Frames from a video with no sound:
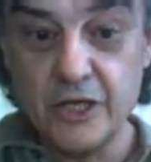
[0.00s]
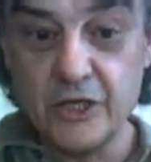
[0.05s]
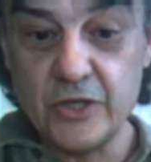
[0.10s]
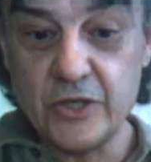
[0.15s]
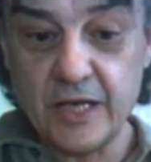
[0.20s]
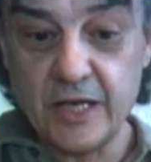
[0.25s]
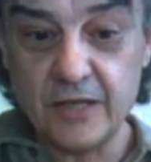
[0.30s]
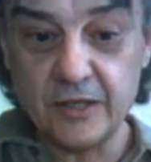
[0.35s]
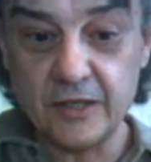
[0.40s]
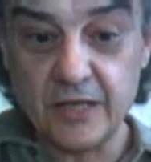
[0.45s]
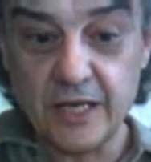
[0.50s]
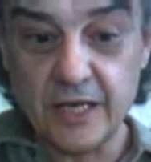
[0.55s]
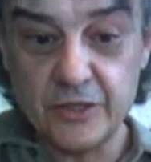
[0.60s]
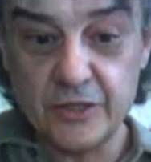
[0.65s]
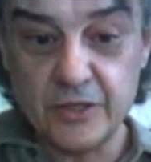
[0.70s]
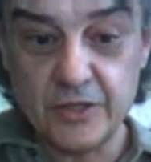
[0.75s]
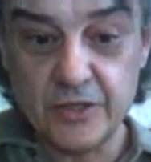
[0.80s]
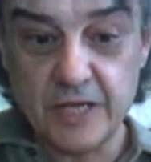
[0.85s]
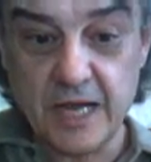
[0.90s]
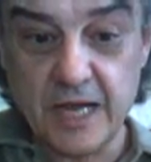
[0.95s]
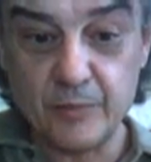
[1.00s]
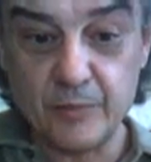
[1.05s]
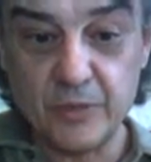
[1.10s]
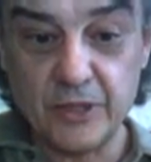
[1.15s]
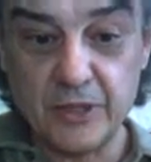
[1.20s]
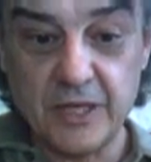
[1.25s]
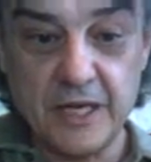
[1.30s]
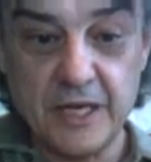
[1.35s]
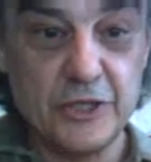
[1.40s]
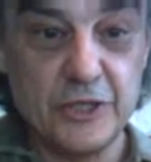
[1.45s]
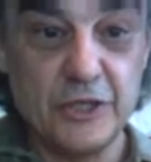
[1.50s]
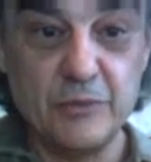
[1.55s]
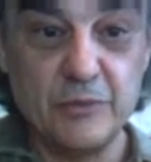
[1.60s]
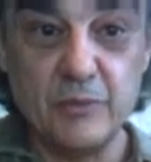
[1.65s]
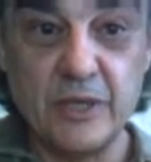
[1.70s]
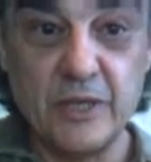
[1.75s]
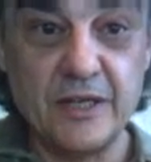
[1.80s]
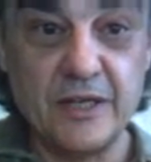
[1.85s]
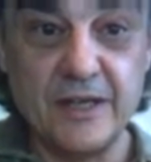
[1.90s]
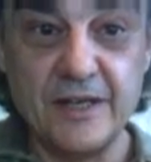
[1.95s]
You can't lie to the application,
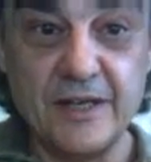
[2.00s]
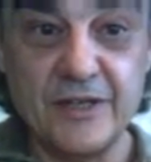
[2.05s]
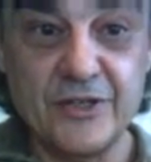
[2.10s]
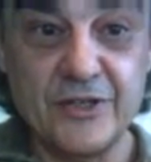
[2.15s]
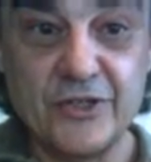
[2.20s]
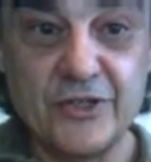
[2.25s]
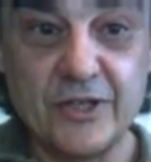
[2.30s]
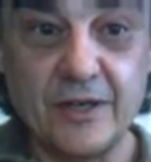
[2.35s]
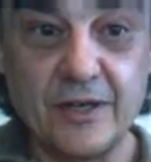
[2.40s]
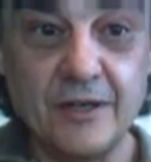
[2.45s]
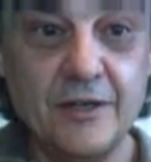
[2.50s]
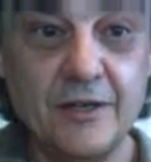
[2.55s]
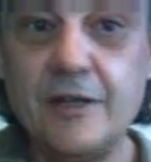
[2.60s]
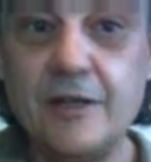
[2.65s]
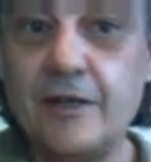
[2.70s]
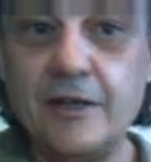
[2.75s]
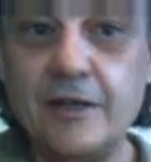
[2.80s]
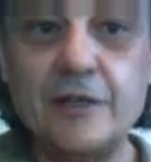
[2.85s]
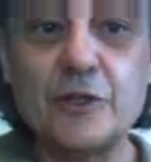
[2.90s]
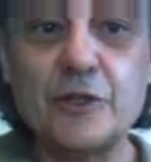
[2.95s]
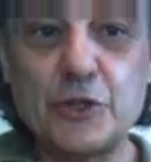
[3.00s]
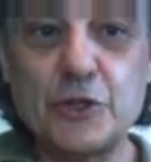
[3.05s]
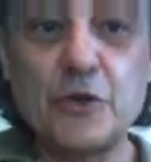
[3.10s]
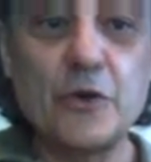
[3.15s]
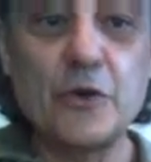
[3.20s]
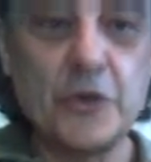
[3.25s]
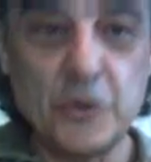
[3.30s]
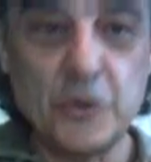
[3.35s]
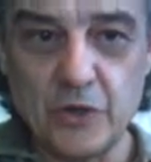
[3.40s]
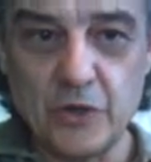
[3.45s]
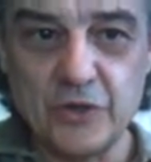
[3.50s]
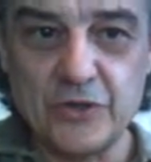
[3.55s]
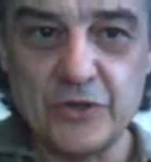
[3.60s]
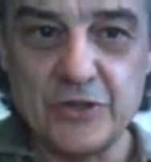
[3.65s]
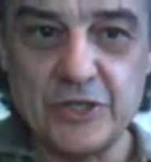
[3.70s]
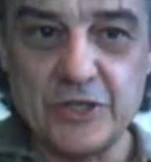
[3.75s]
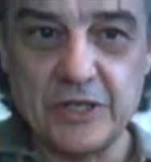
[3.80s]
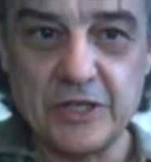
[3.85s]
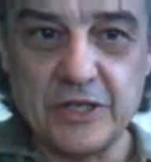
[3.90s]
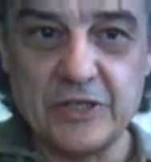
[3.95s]
because it'll show you where
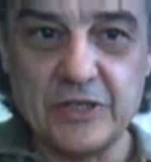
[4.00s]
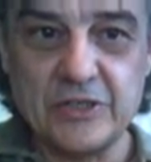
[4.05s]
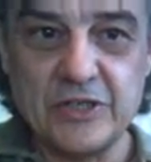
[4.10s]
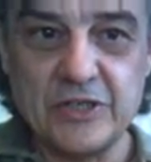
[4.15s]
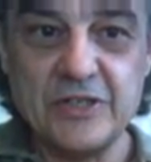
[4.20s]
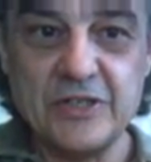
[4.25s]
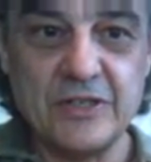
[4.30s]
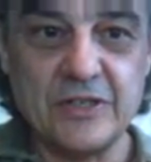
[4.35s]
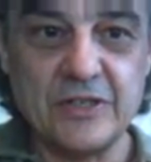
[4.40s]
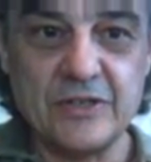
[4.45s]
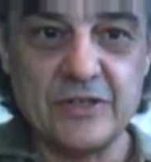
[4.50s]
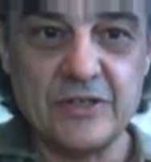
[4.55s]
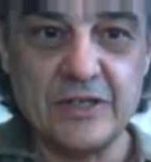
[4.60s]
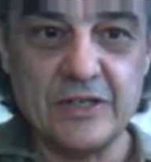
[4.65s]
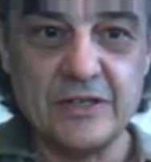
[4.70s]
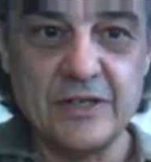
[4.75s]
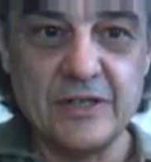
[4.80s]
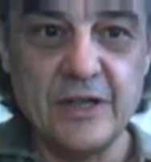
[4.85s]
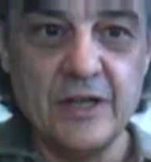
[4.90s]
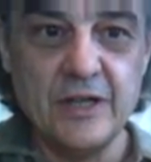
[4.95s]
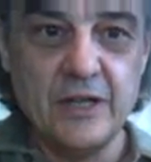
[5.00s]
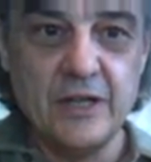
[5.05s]
there's inconsistencies.